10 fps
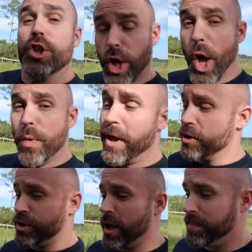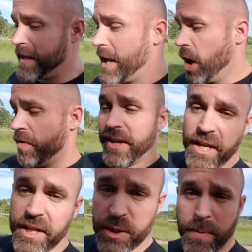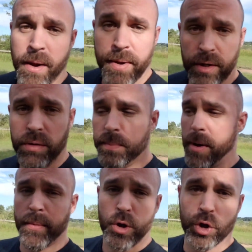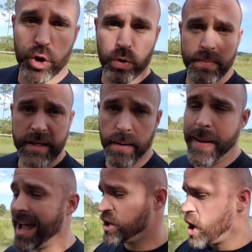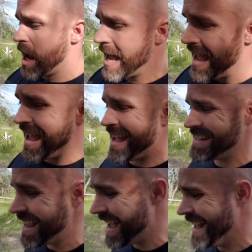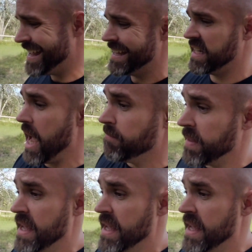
So there's an update on the experimental permaculture sweet potato patch, and yeah,